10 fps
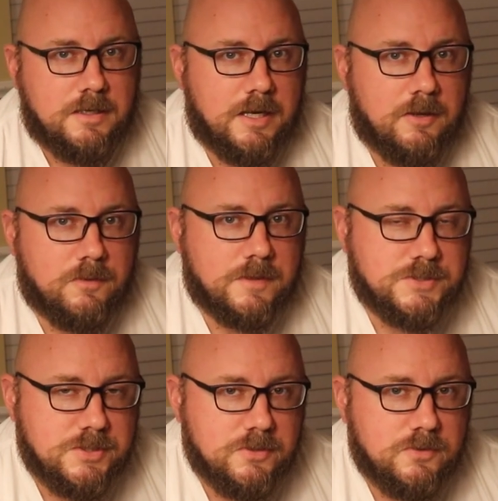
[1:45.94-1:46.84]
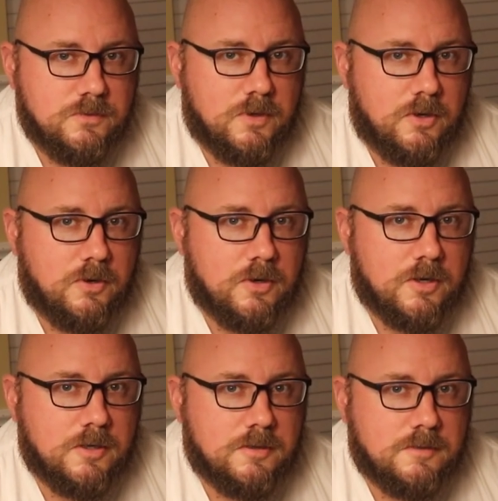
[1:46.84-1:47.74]
Now the two
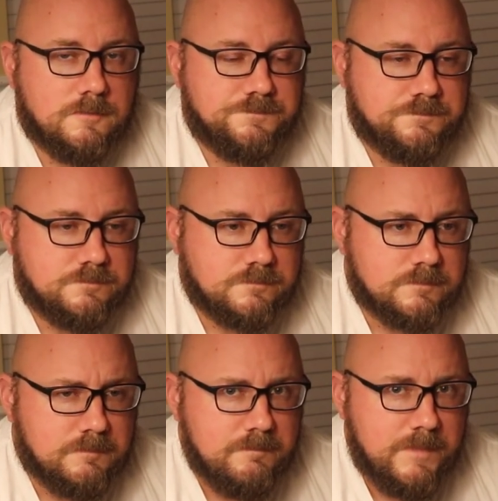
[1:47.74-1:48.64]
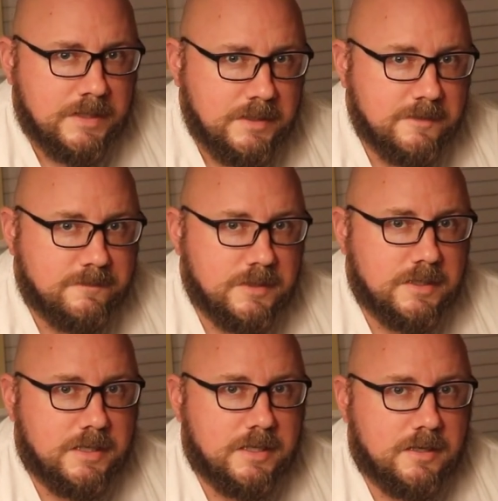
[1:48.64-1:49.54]
are
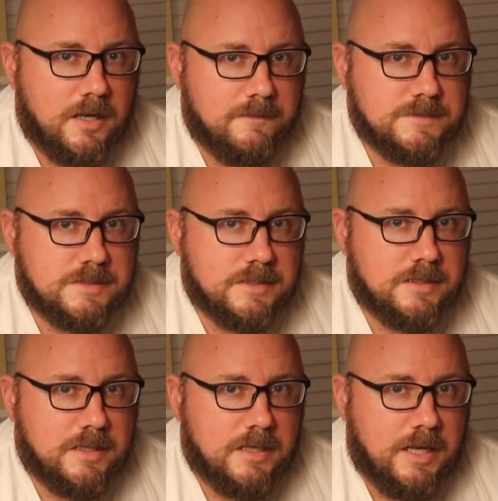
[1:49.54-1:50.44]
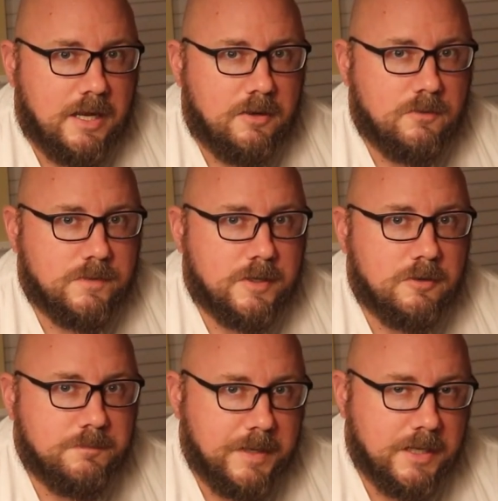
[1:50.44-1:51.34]
different in obviously how
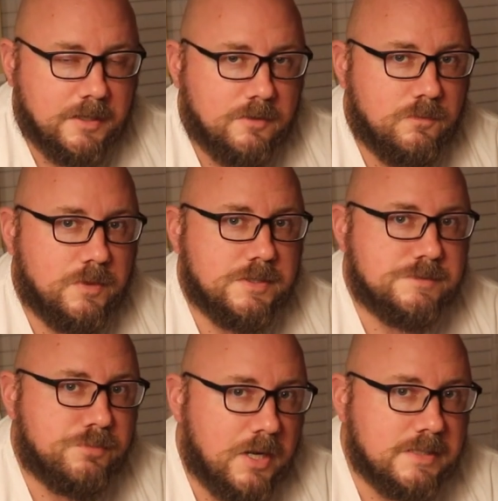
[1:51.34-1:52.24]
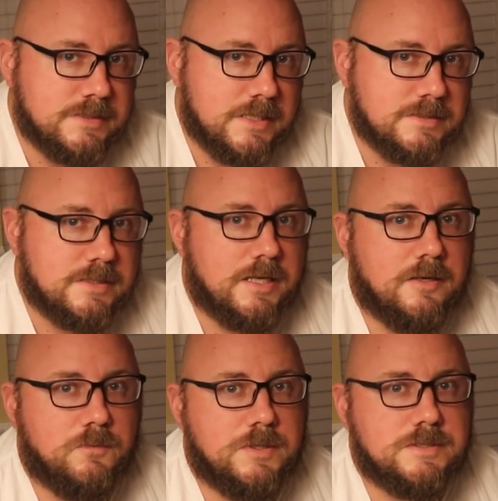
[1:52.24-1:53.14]
they're made. One is processed
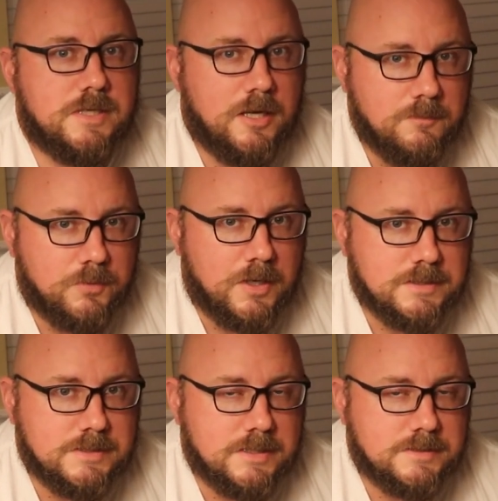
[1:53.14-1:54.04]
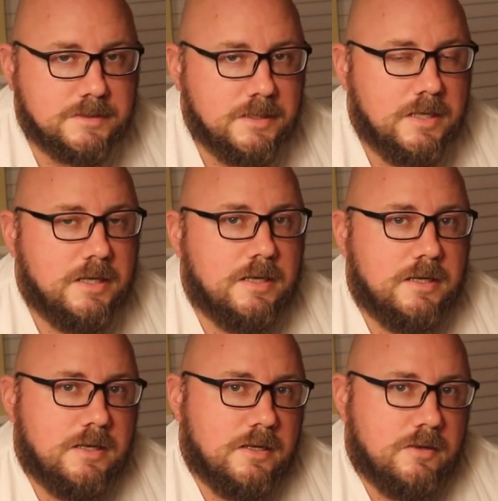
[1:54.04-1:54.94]
and one's unprocessed.
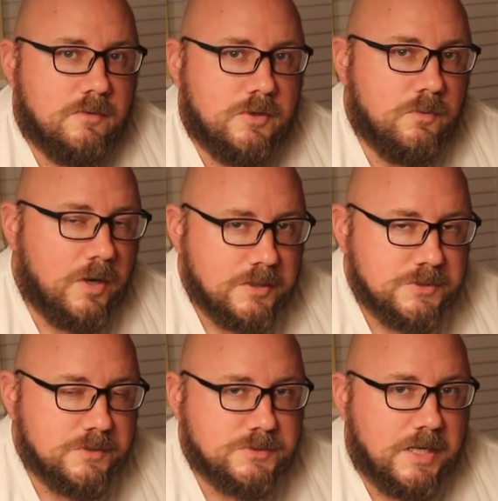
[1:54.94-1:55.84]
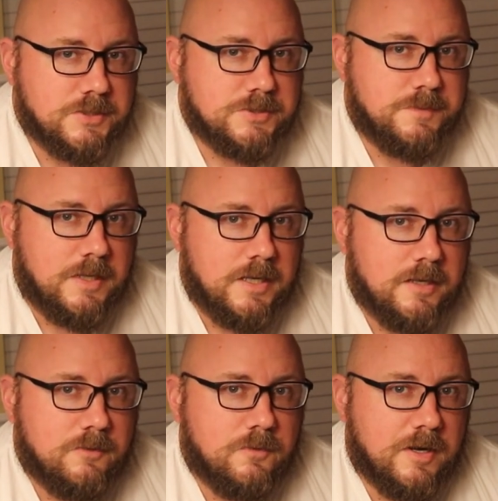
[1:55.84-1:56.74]
You walk into a Tractor
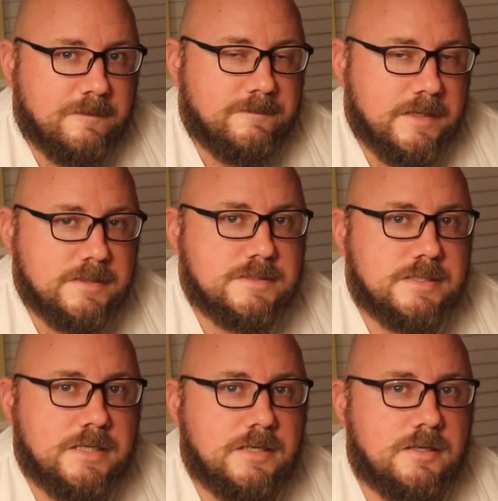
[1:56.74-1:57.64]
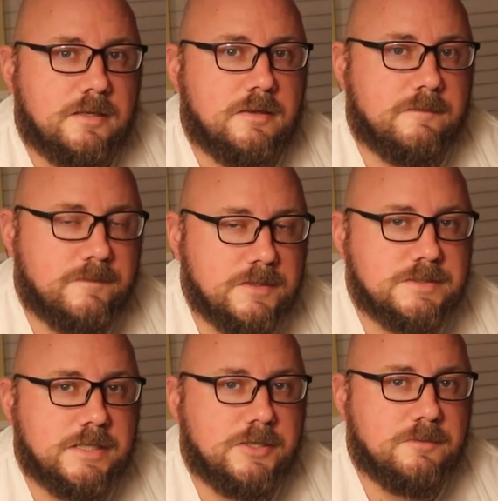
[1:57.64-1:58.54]
Supply or a feed and seed, the
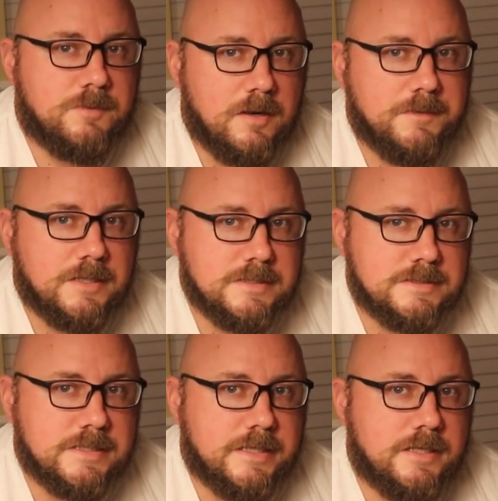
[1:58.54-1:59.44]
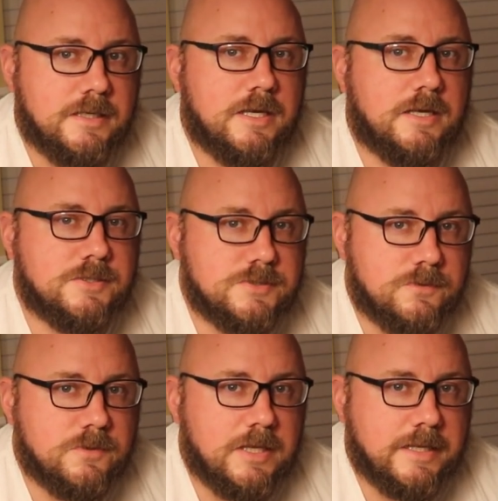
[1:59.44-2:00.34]
first thing you're probably going to see in a
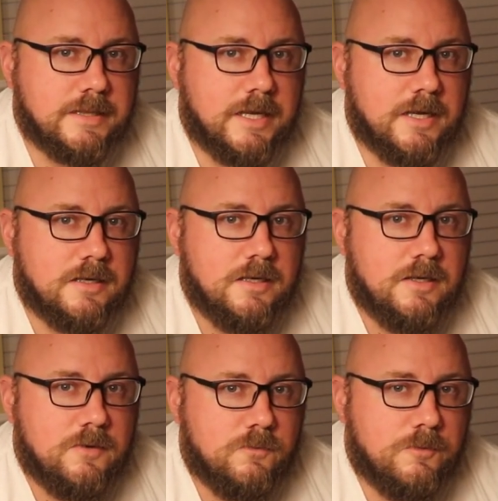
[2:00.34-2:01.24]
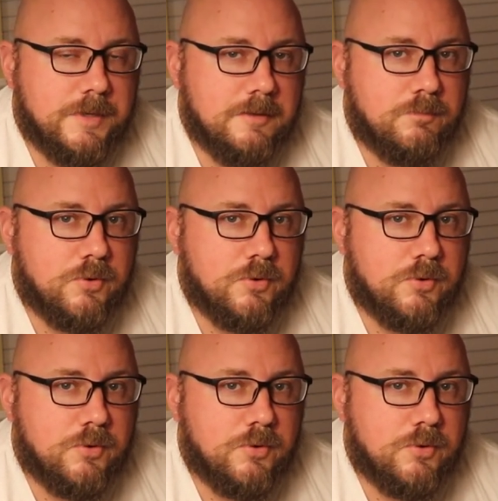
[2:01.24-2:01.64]
store like that will be